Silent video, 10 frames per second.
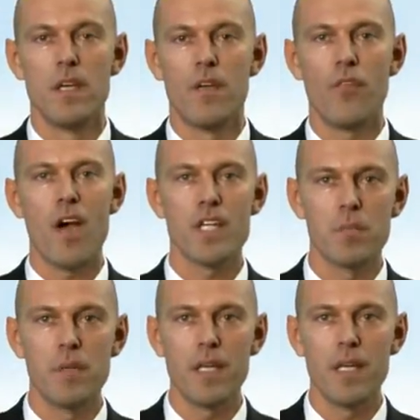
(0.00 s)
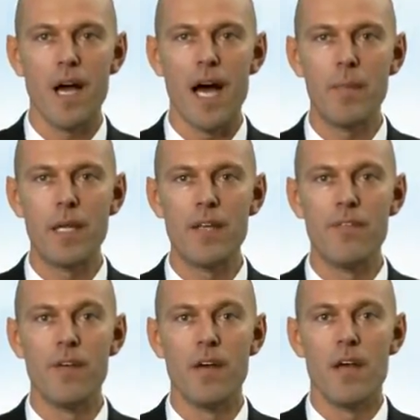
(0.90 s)
If you ask me, I
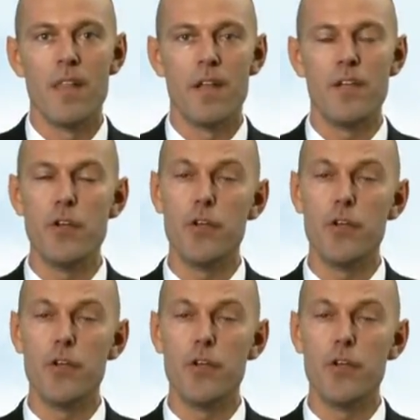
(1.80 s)
believe then you